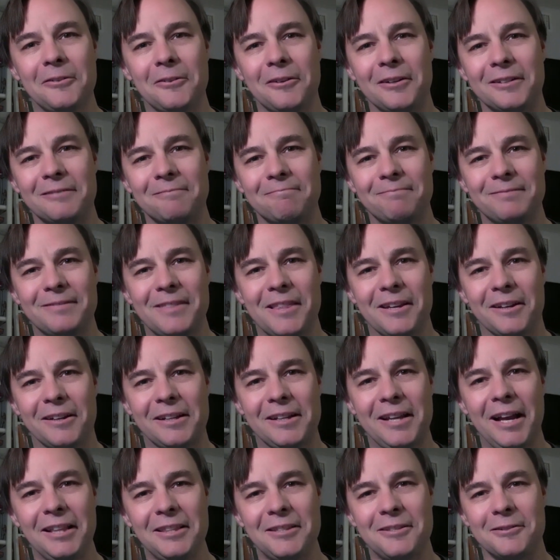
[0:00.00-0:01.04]
or their
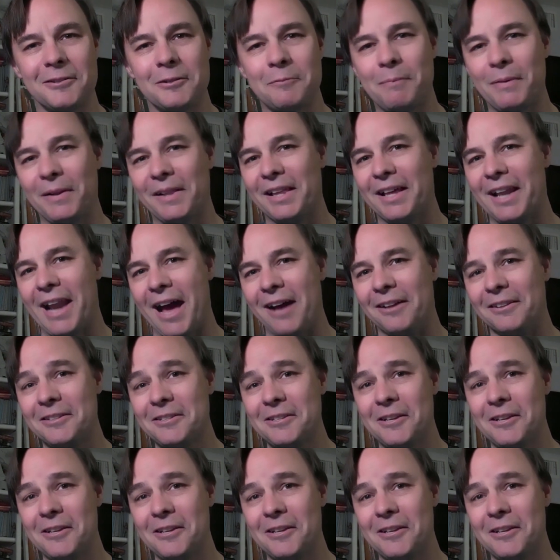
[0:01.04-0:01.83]
guts are spilling out.